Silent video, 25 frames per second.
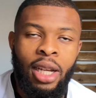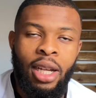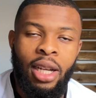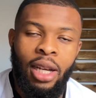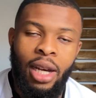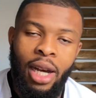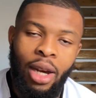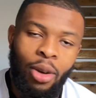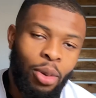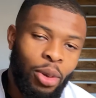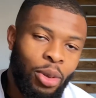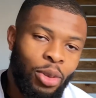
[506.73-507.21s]

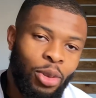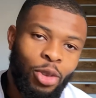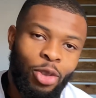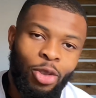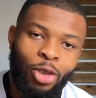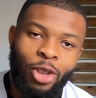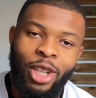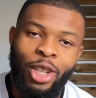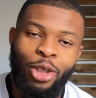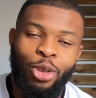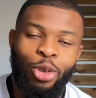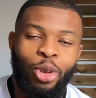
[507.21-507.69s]
I won't
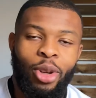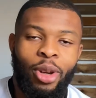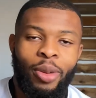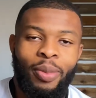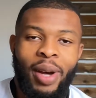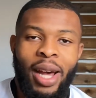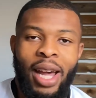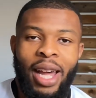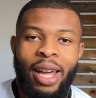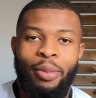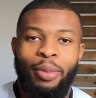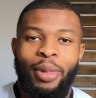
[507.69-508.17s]
really talk
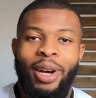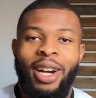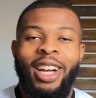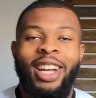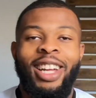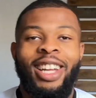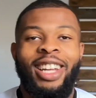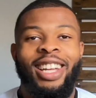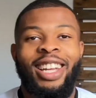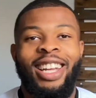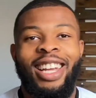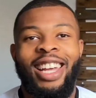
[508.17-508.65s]
about it, but
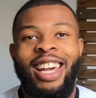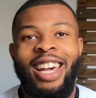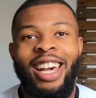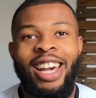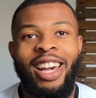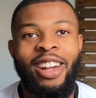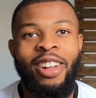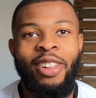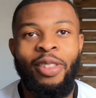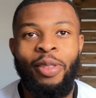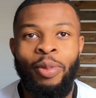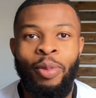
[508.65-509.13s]

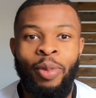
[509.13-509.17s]
yeah,